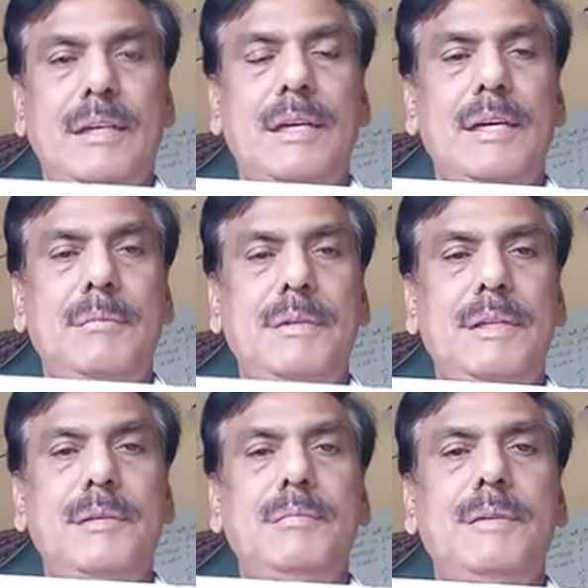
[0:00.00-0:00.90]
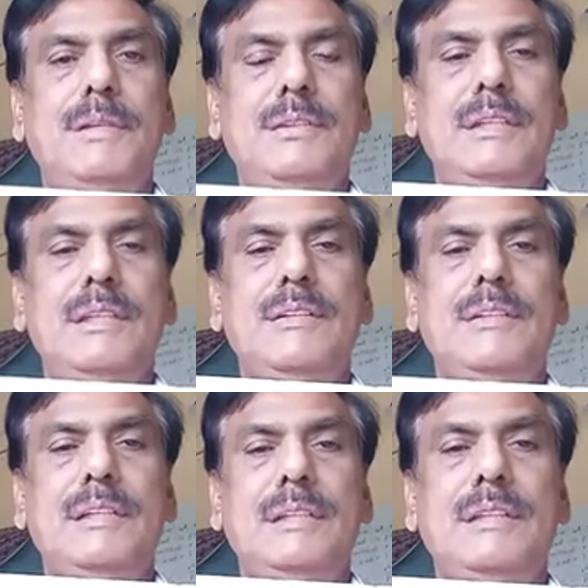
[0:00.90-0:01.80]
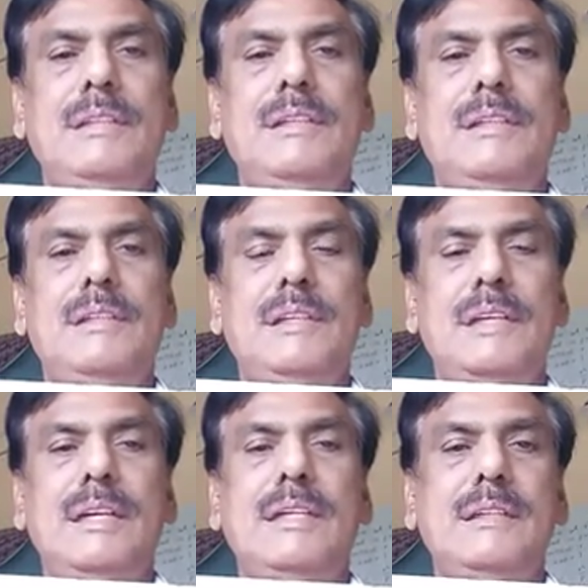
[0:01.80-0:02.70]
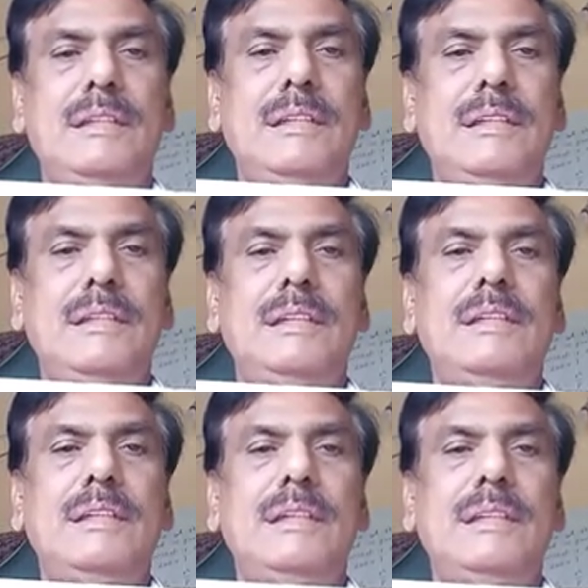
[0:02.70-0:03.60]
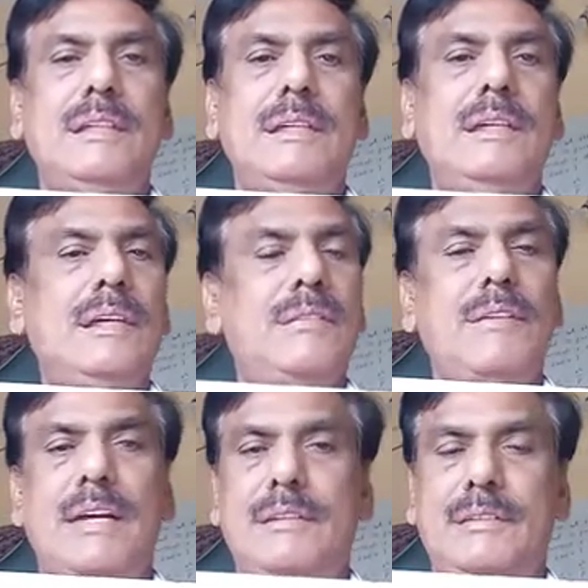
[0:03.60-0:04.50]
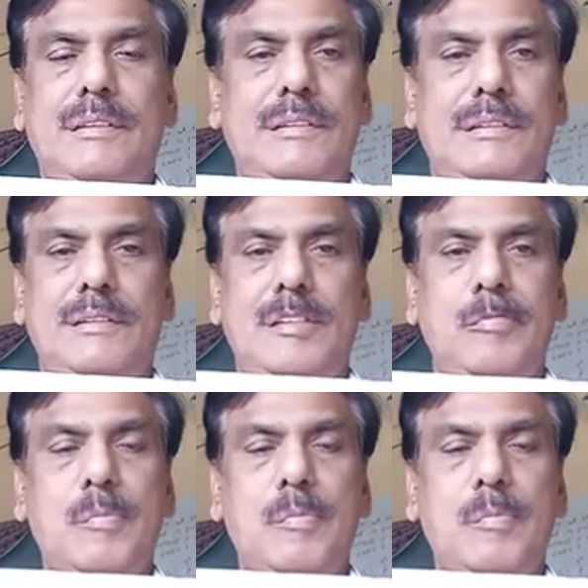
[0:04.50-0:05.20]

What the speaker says: A, B, B, C, C, D, D, E, F like this it is here.